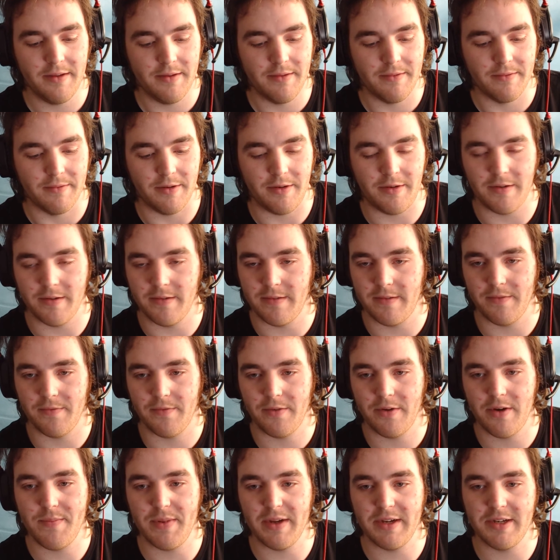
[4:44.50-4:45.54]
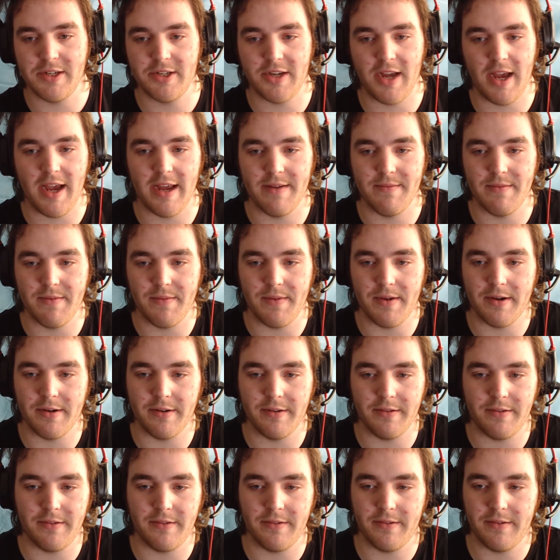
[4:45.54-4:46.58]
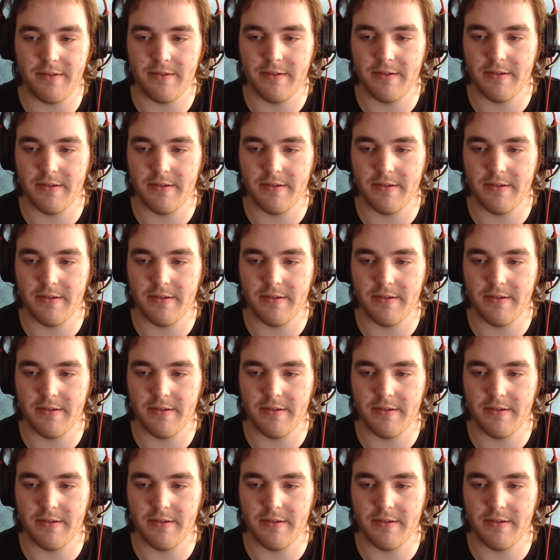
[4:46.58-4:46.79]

which is a very big shame, to be honest,